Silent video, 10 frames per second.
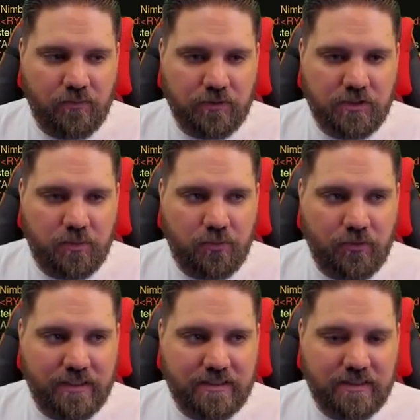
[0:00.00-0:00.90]
we're
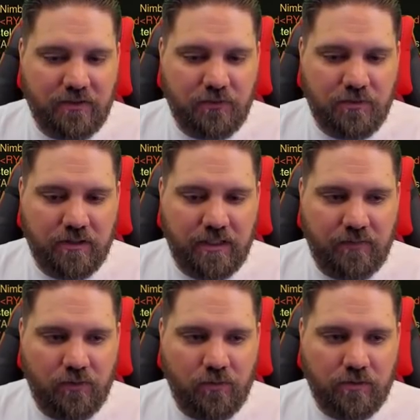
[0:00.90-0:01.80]
sprinting through the
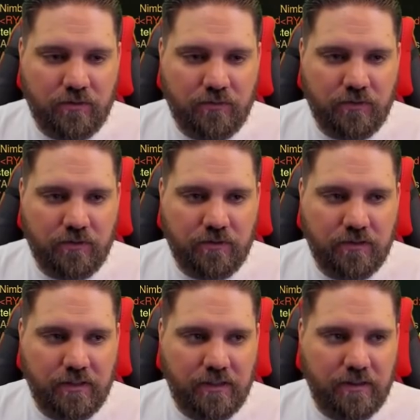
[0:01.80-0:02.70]
level. We're
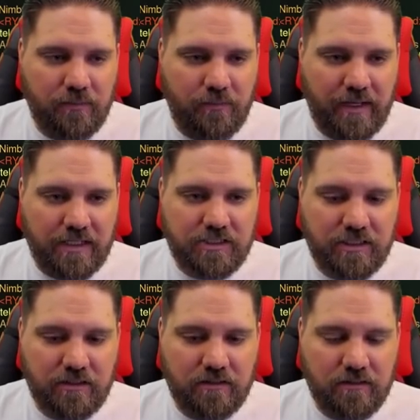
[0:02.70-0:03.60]

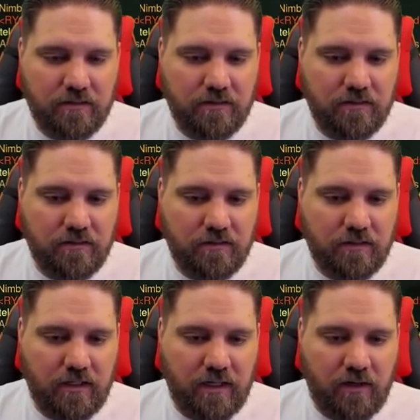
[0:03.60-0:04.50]
mashing
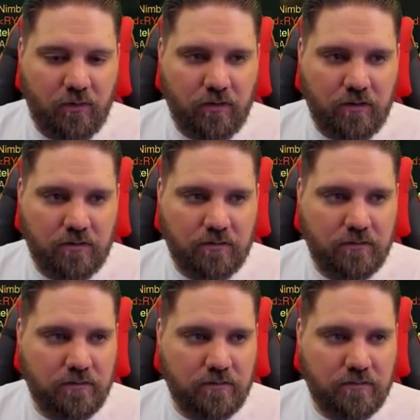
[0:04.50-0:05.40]
our
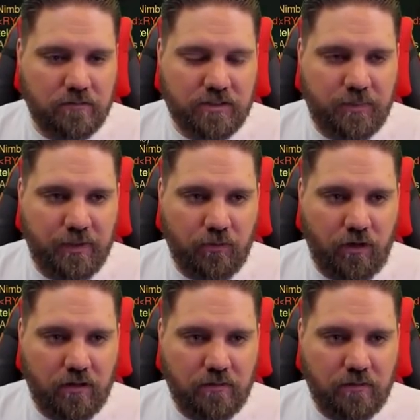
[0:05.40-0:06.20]
spirit walk